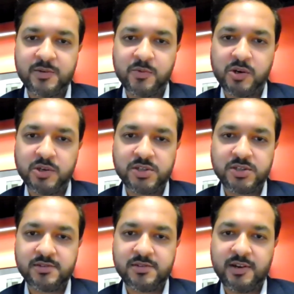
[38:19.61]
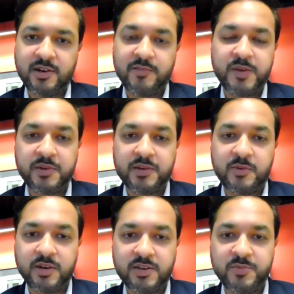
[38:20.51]
and watch. A lot of people are
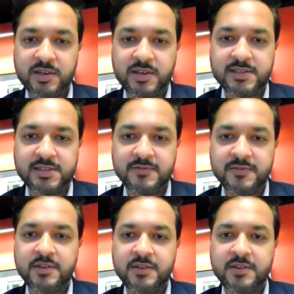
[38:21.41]
wanting to be aggressive.